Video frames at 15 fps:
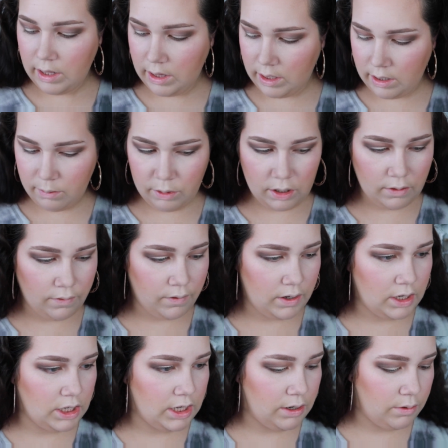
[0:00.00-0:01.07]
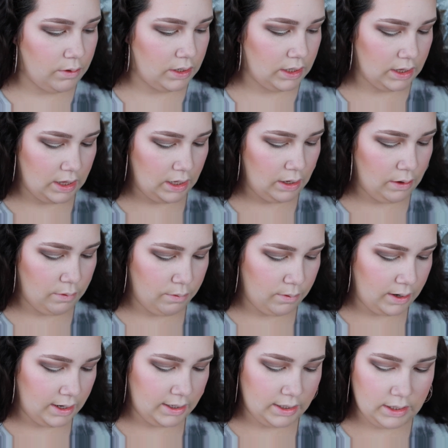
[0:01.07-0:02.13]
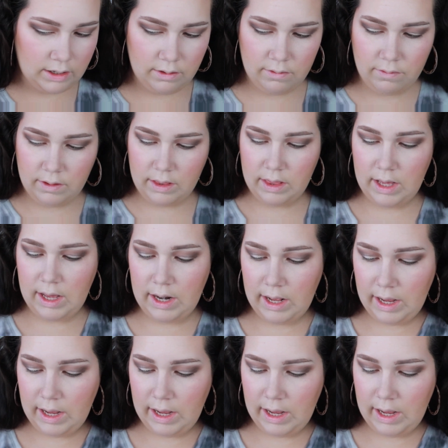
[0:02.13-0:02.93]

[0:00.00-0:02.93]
And then I'm going to finish out the rest of that